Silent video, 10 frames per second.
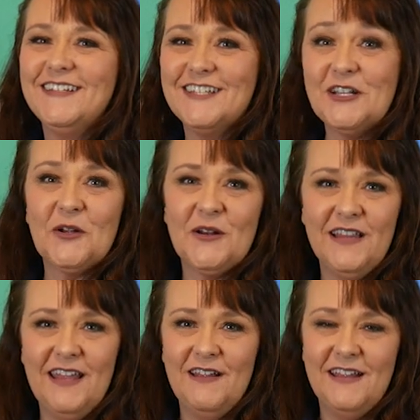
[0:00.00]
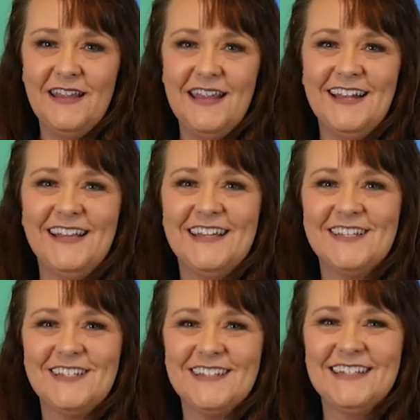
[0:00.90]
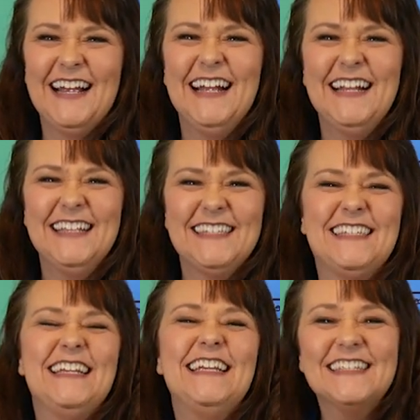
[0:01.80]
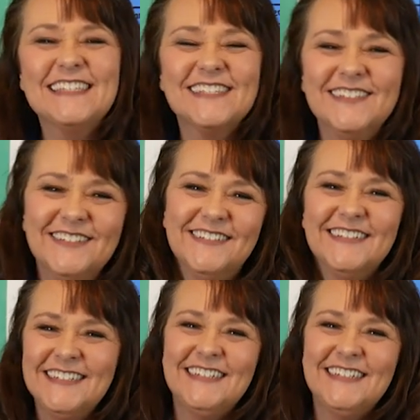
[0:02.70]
to learn English. See you soon.